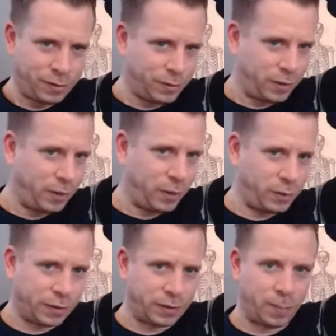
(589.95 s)
So you
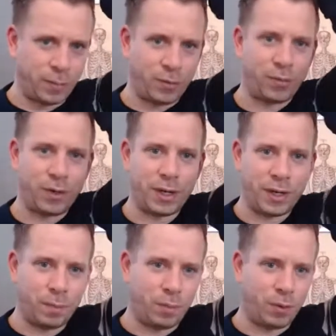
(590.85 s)
notice I'm not
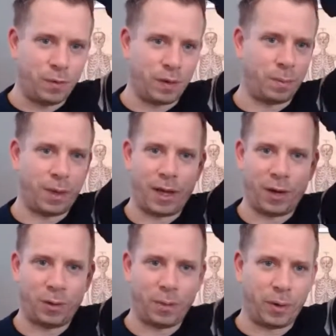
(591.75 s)
really moving my
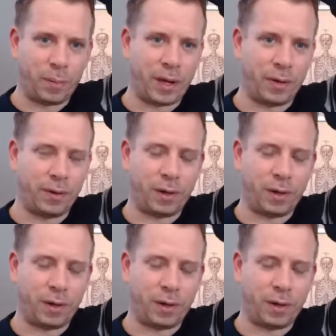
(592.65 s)
elbow about.